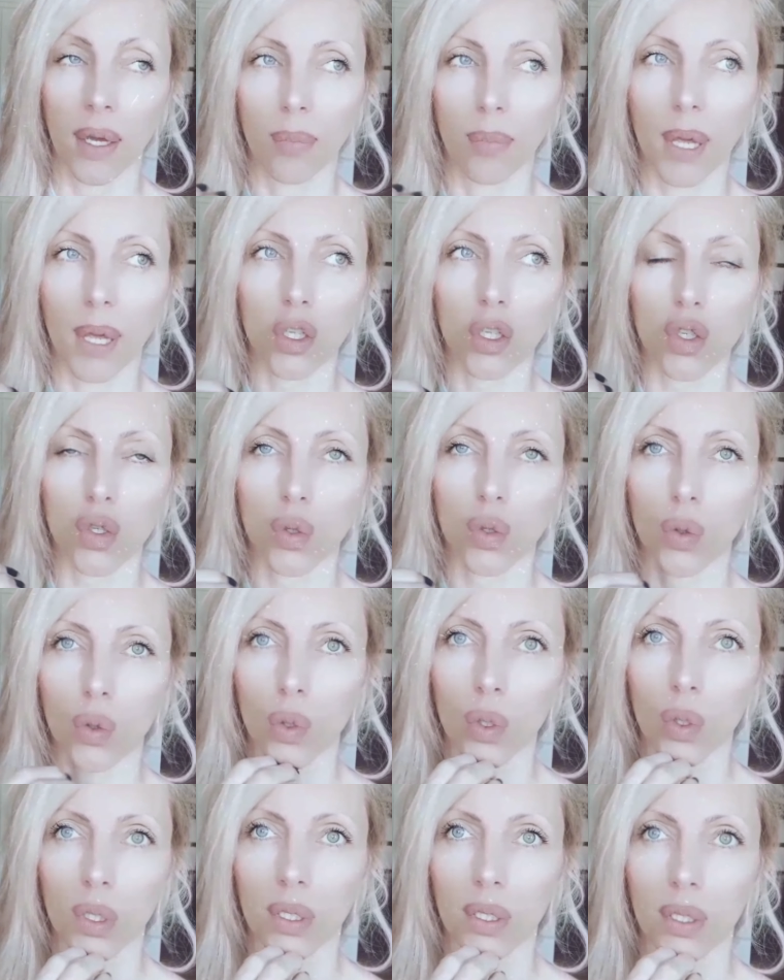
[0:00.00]
Make
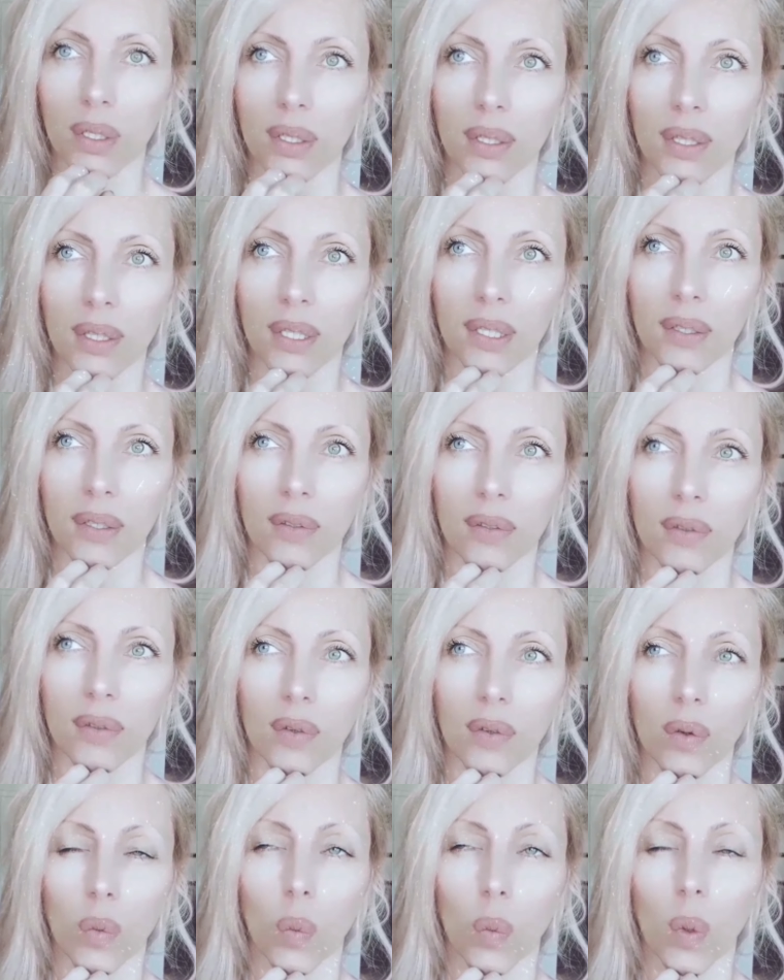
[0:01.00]
sure
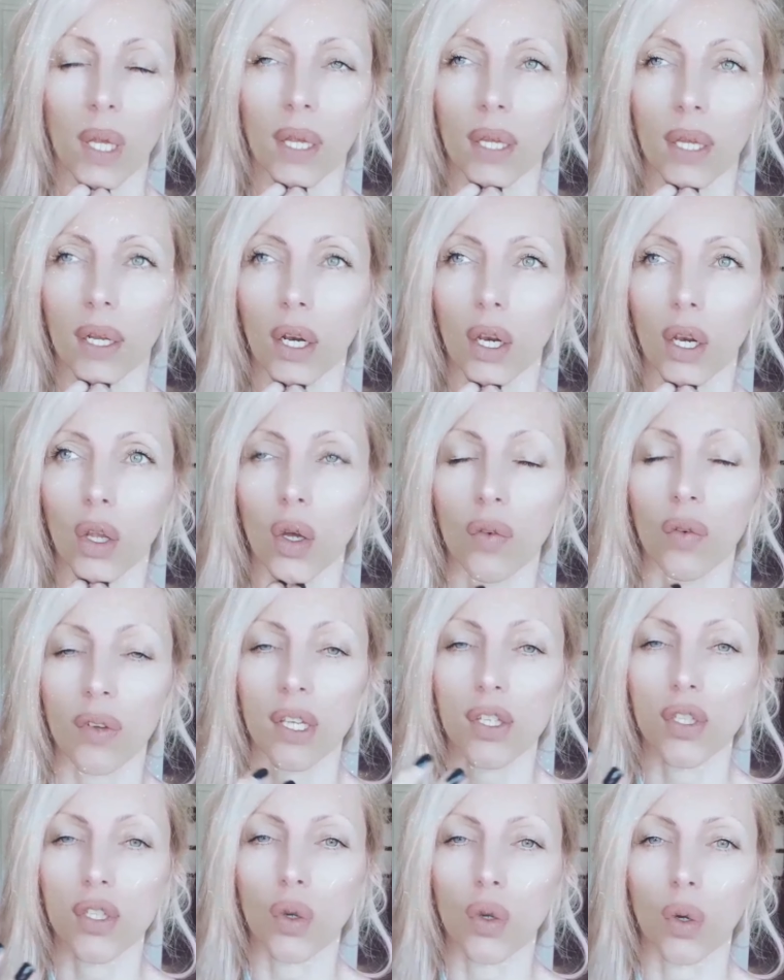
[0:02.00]
that when love
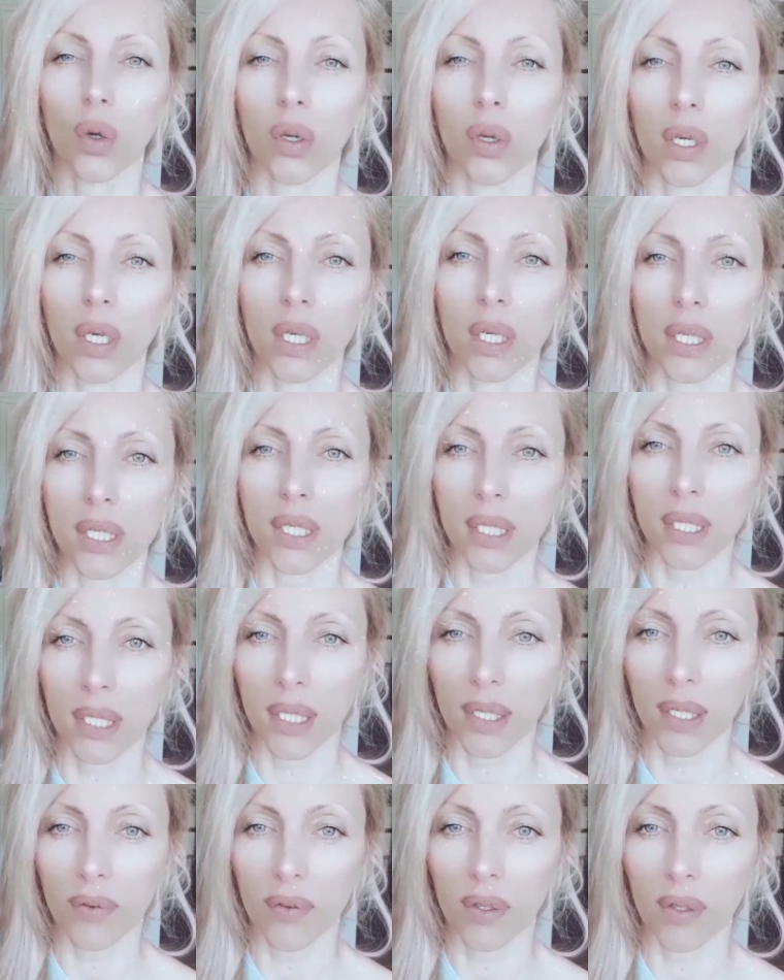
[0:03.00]
is no longer
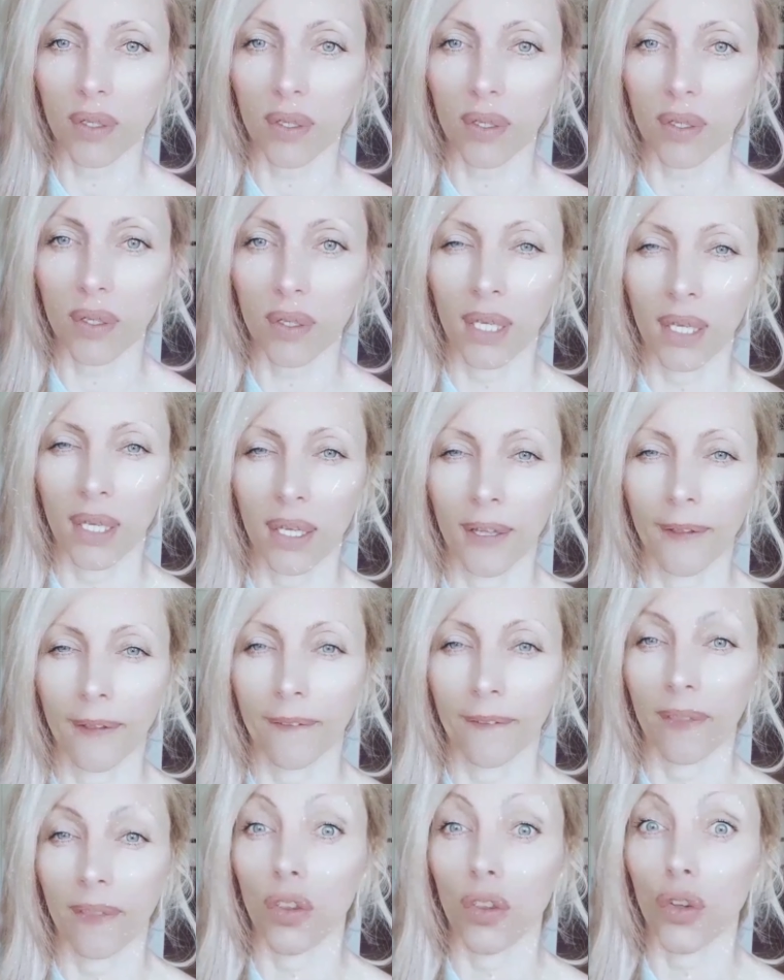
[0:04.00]
served,
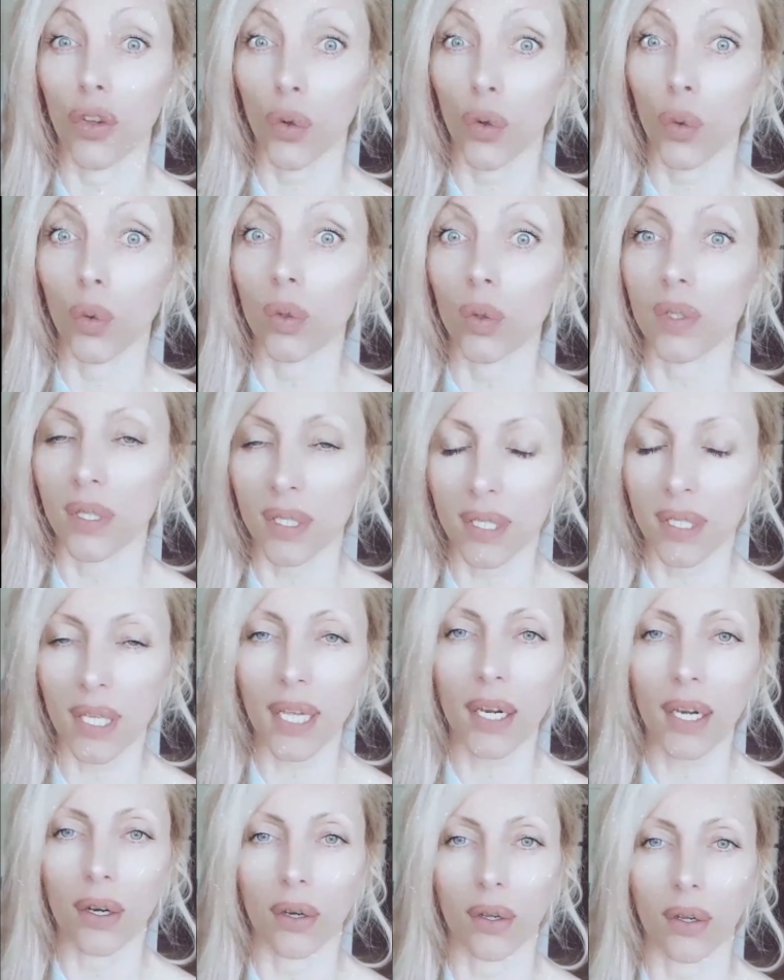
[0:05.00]
that you
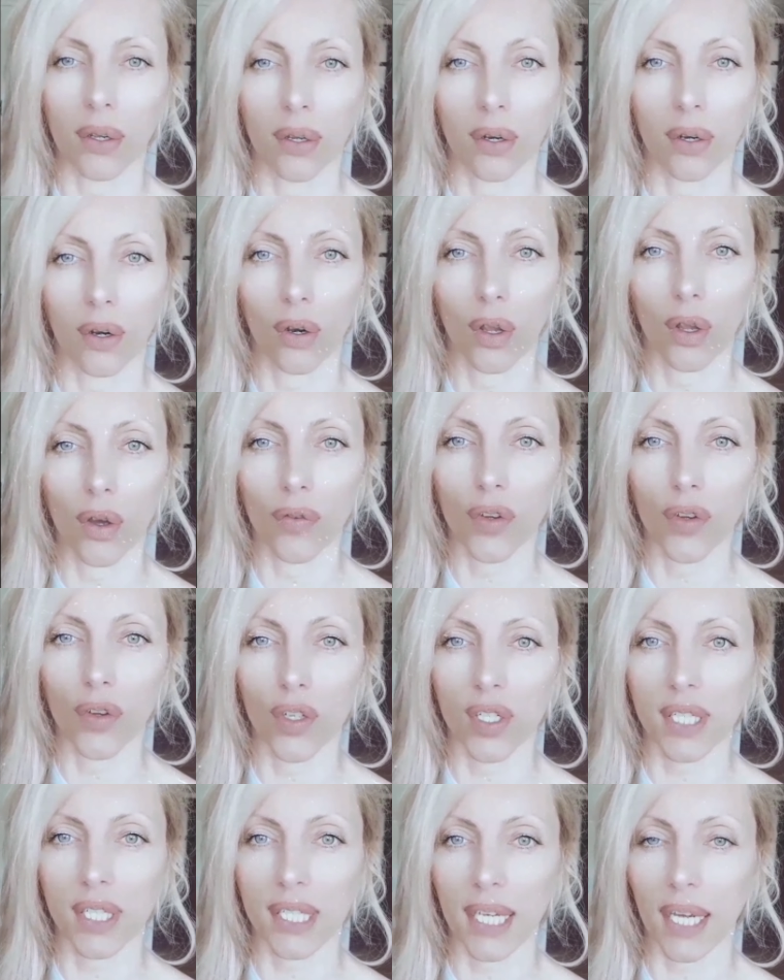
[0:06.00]
still love
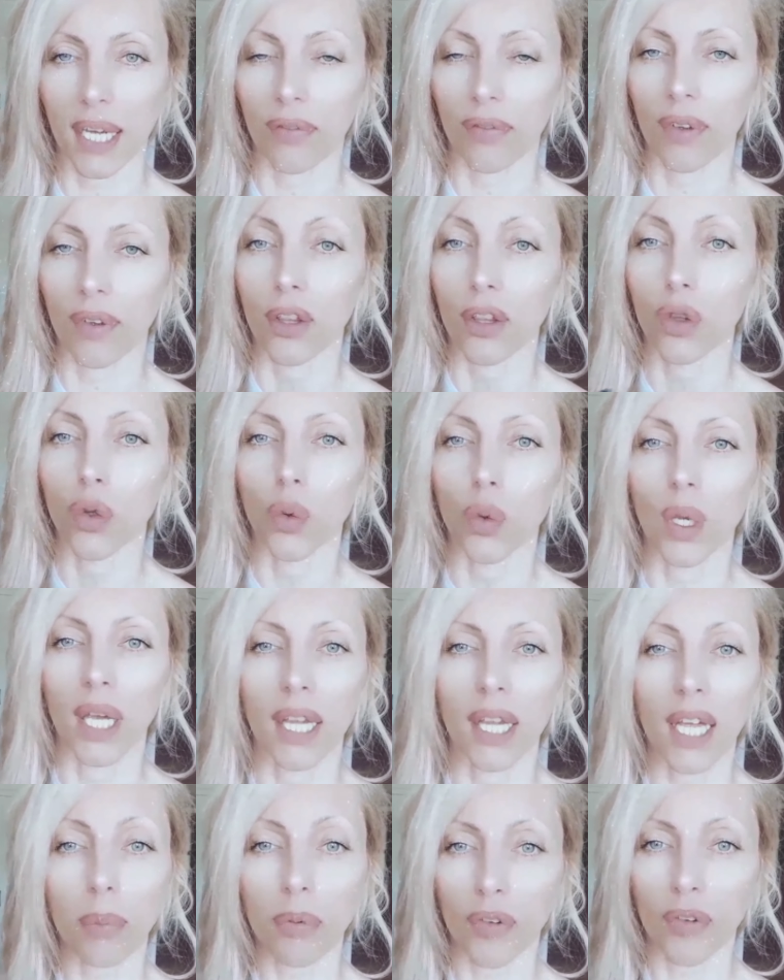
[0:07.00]
yourself and to
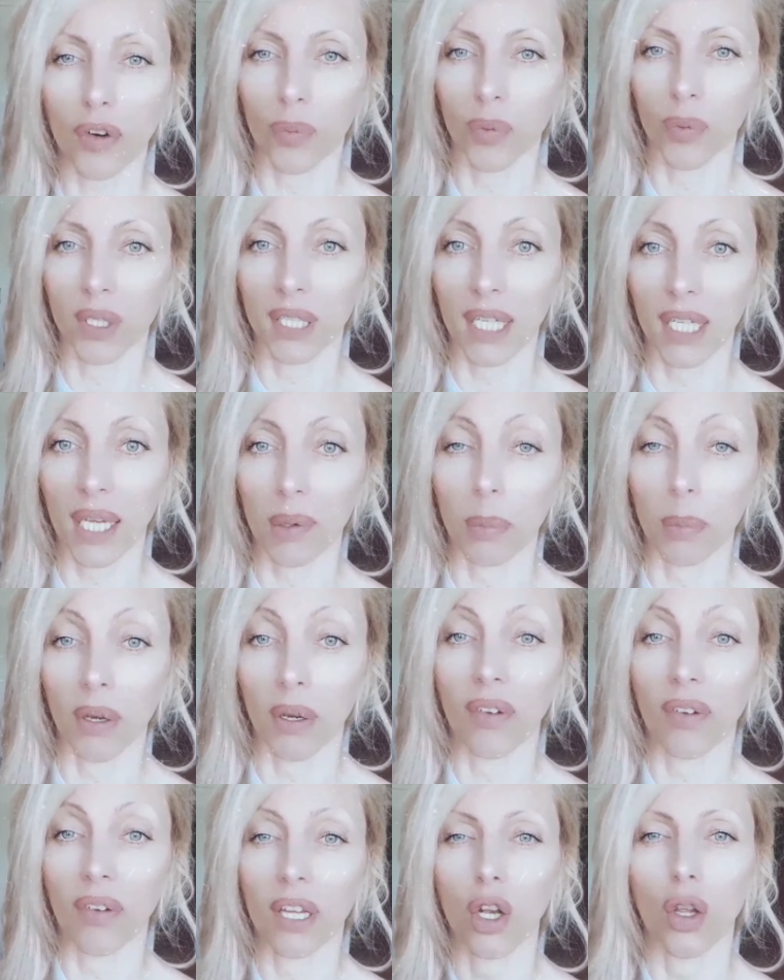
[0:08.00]
get up from the
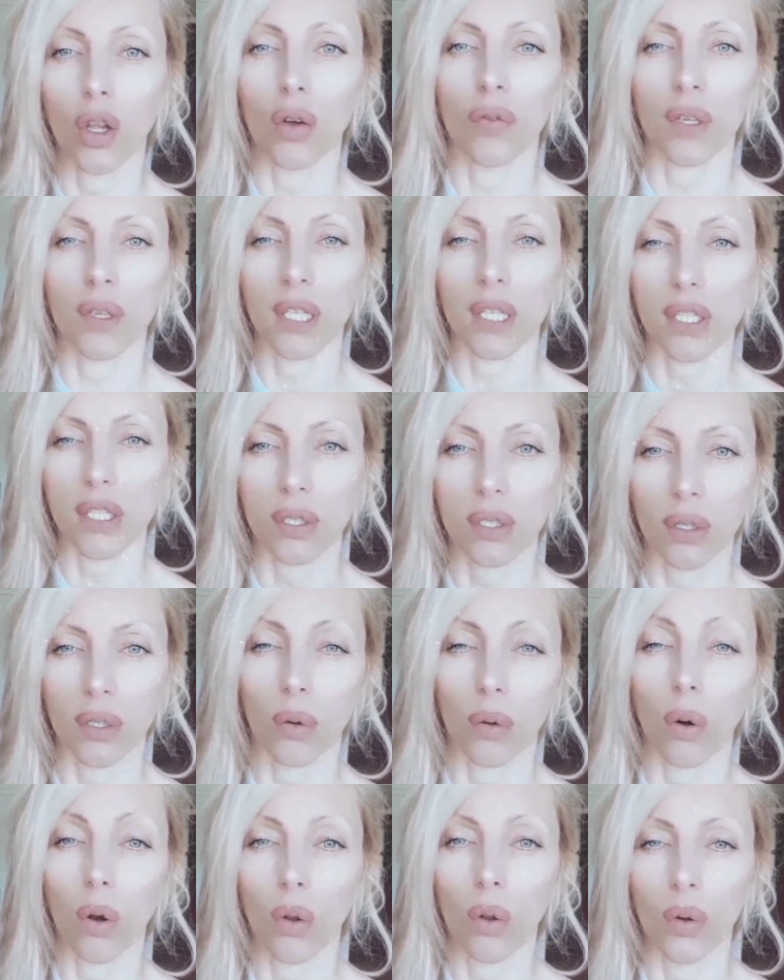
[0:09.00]
table when love is
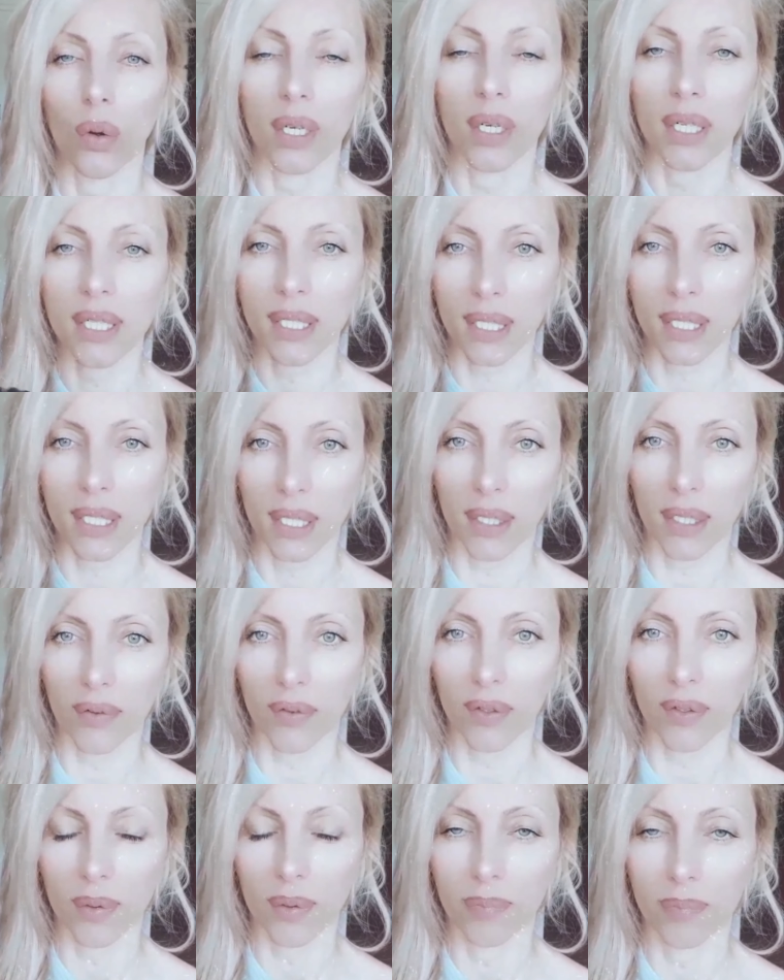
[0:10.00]
no longer
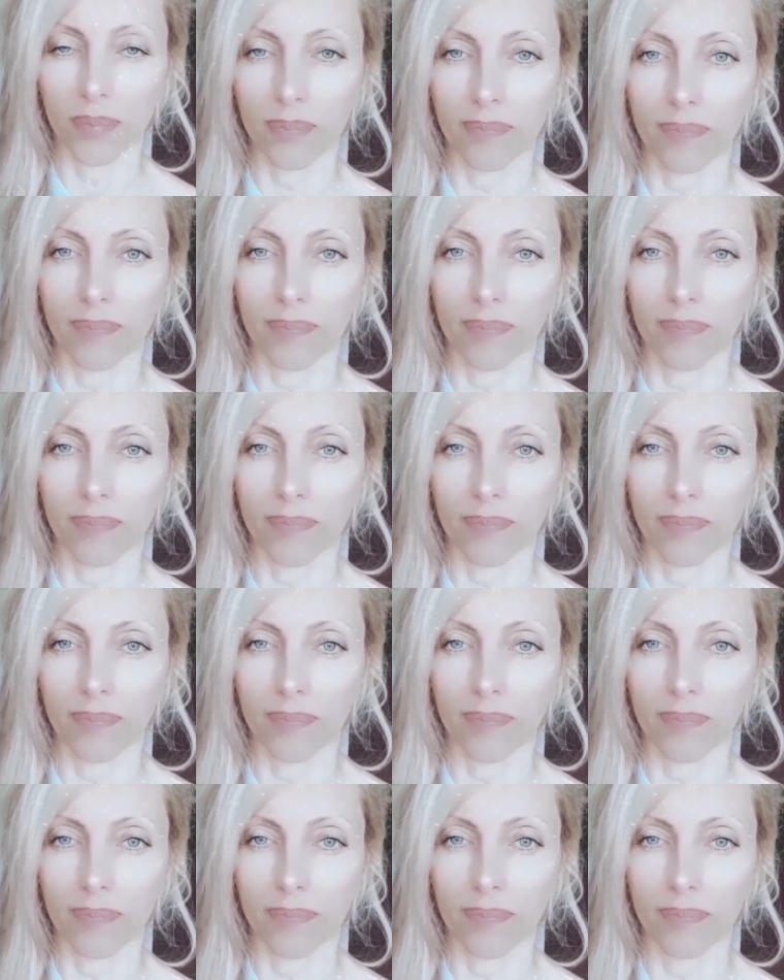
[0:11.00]
served.